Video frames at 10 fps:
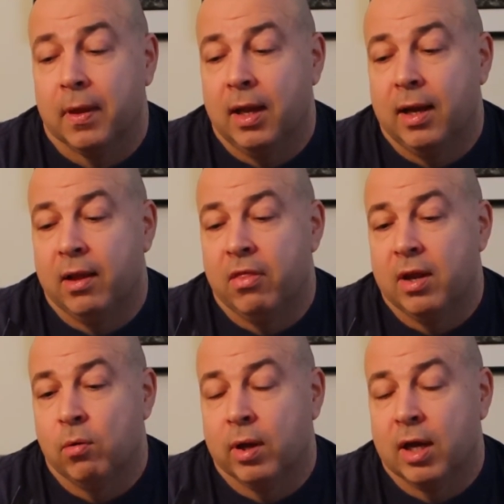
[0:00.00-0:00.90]
And
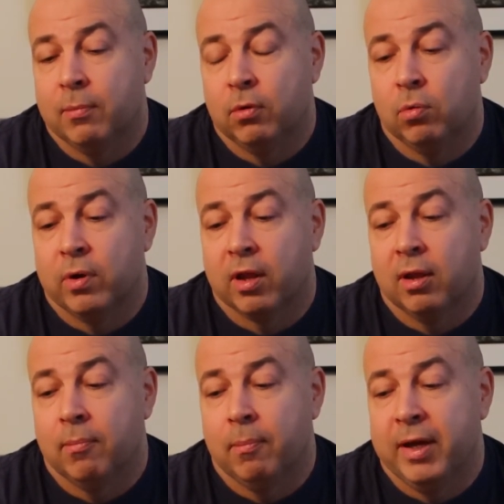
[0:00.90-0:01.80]
there we come to one of
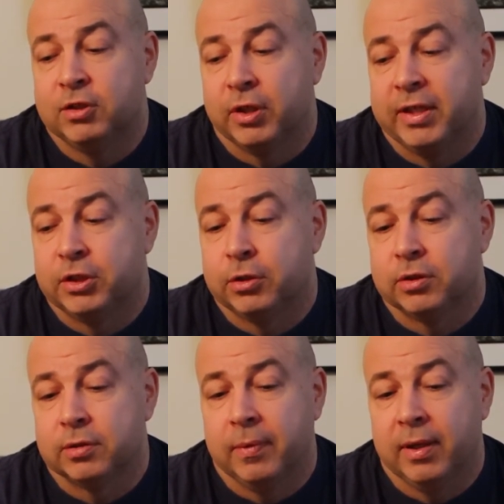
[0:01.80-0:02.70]
the major
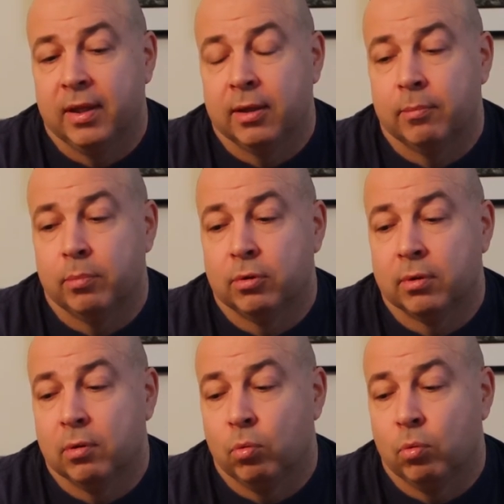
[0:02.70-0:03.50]
issues in the book,